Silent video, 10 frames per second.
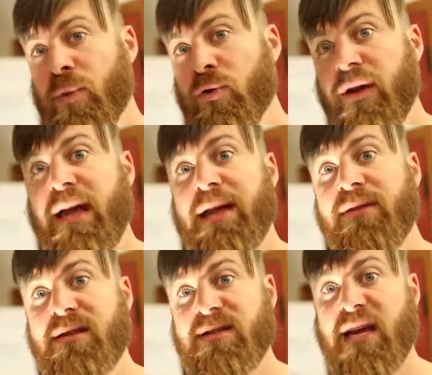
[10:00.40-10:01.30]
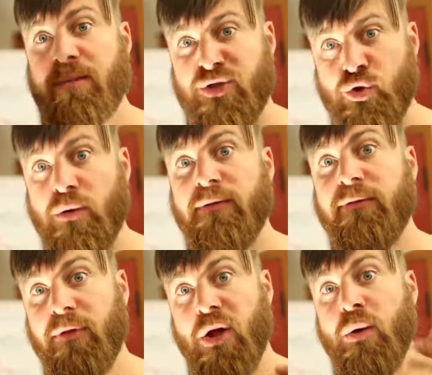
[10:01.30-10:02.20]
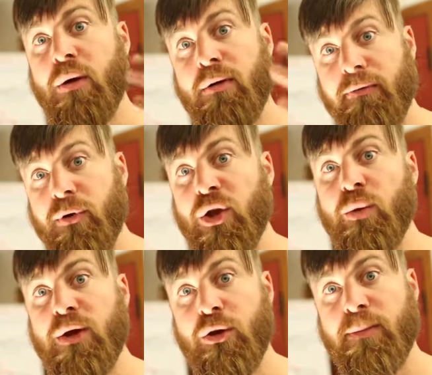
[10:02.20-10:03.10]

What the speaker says: create the same sort of flow for you and your